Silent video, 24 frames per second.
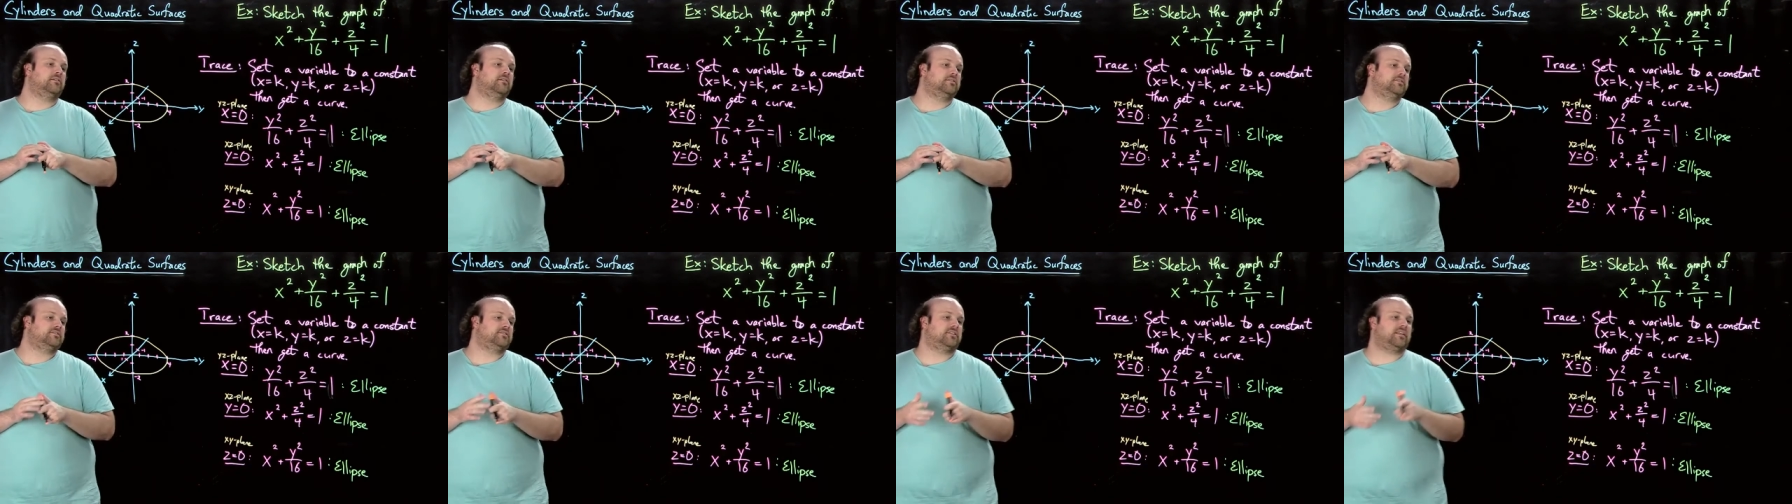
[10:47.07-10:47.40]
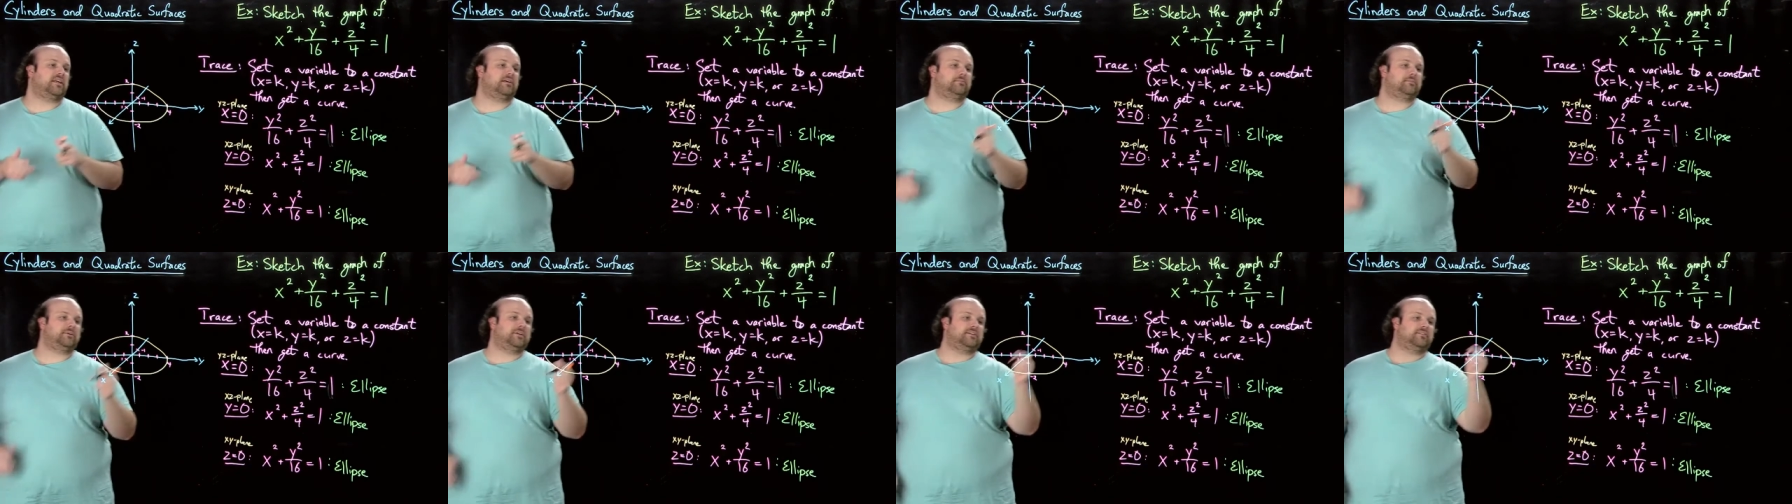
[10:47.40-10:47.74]
So
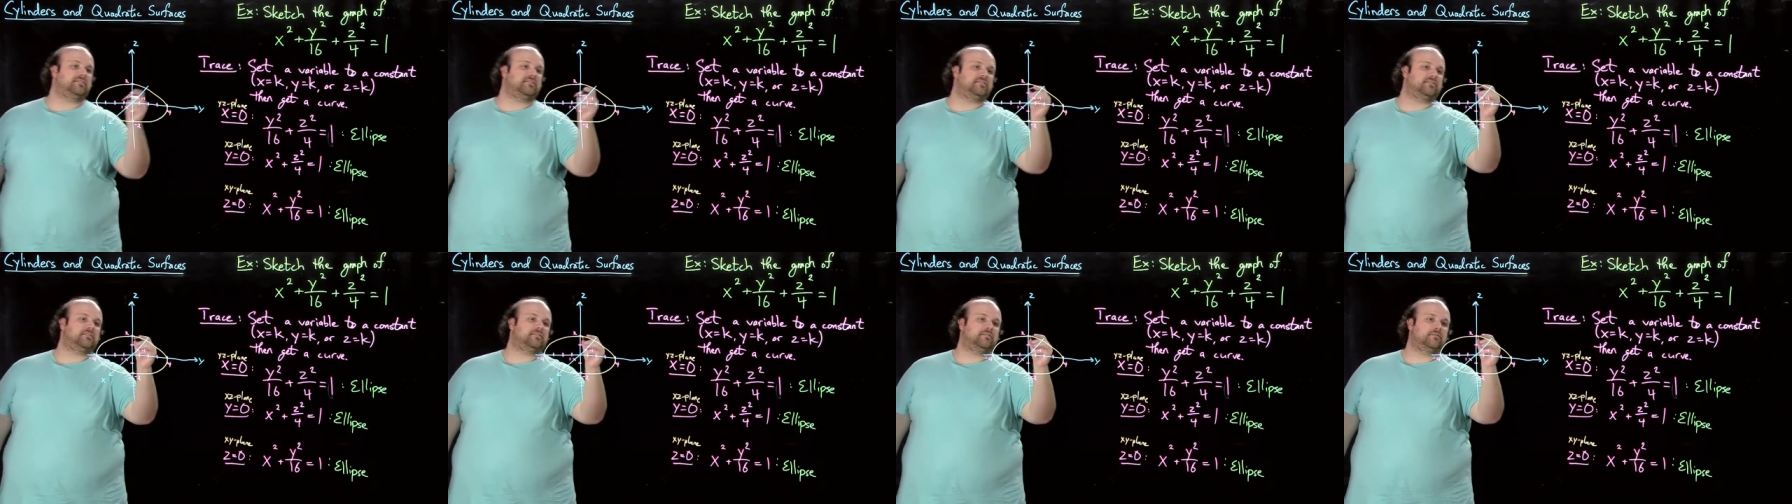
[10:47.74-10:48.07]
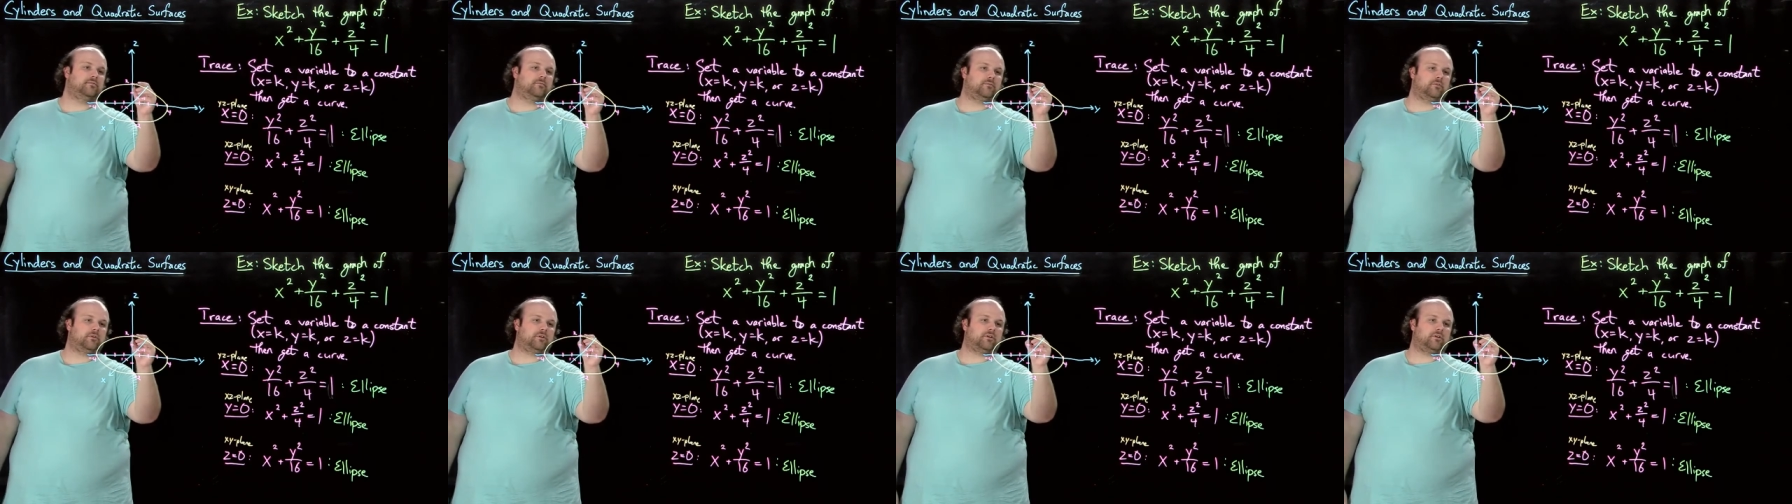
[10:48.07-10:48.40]
that means
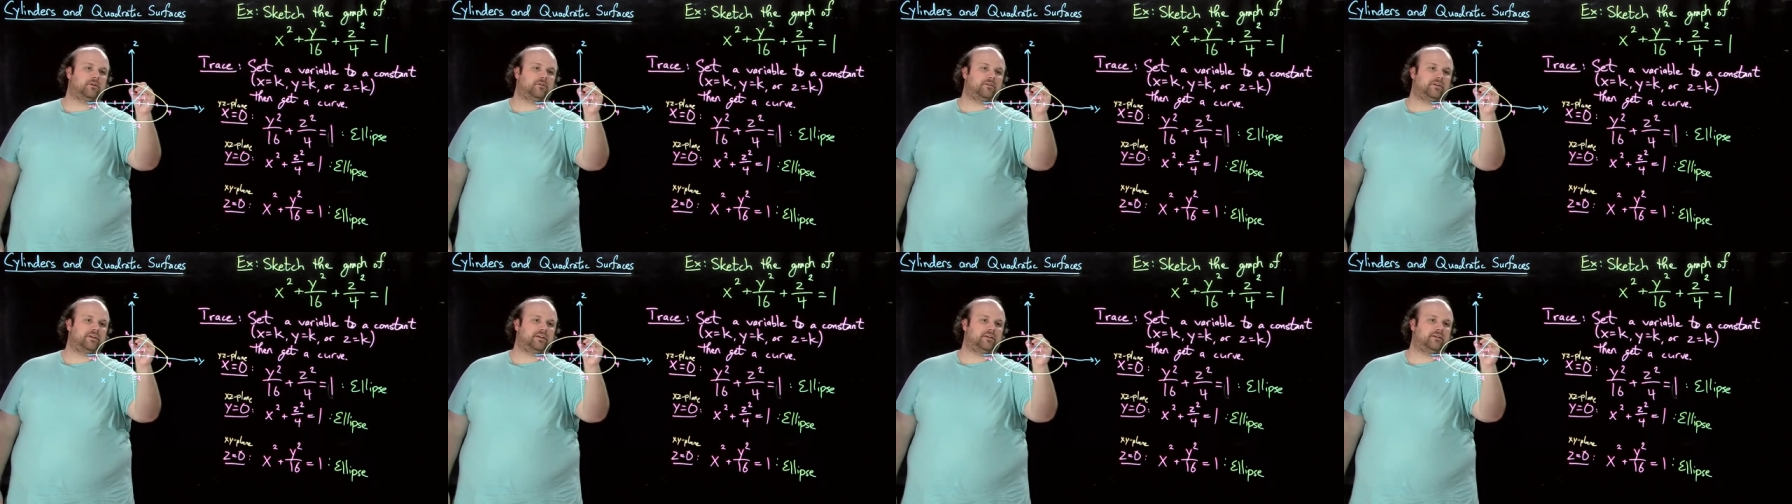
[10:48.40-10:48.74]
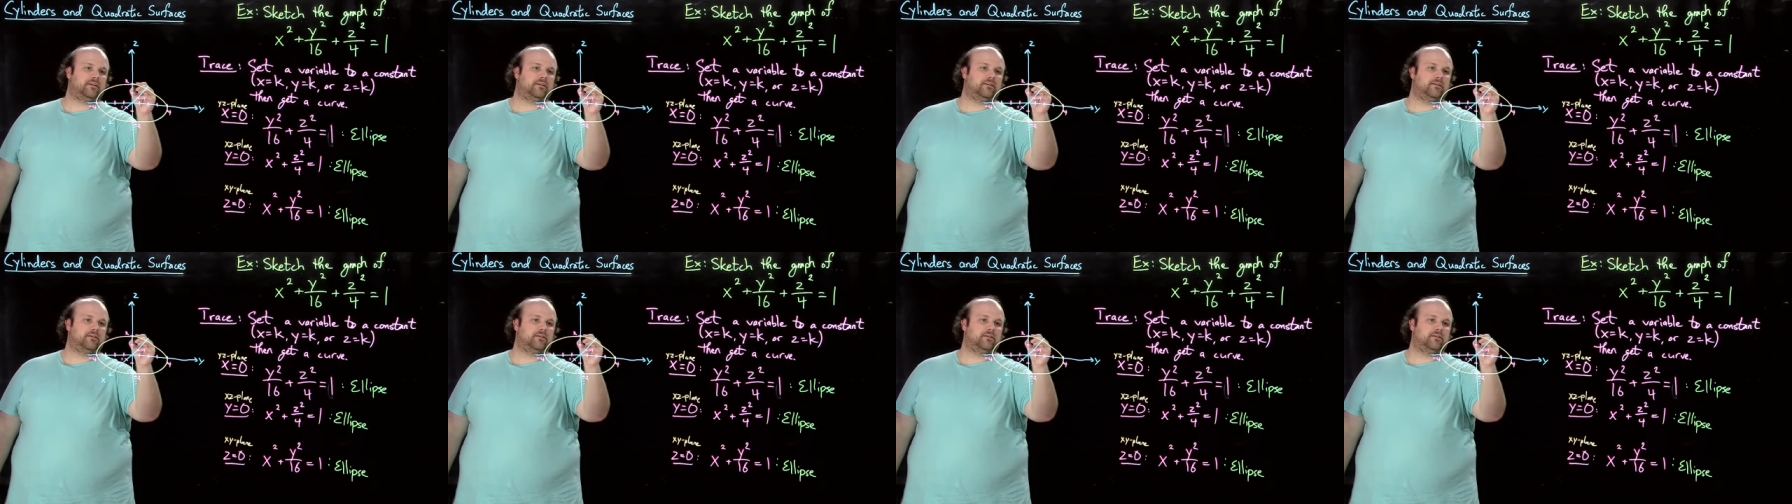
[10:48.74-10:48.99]
we're going